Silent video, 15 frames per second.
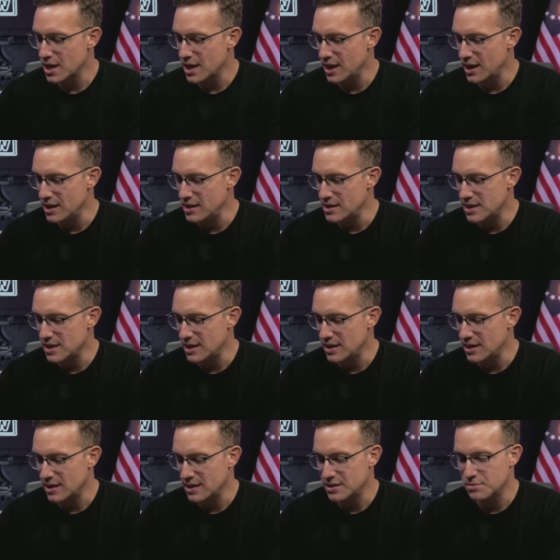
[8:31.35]
a
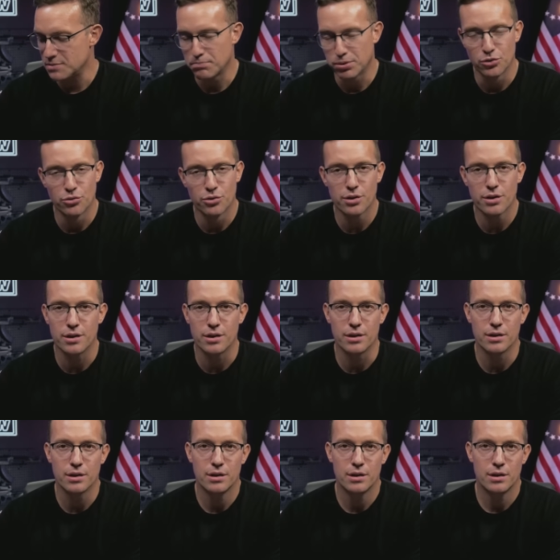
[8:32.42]
city that is bluer than the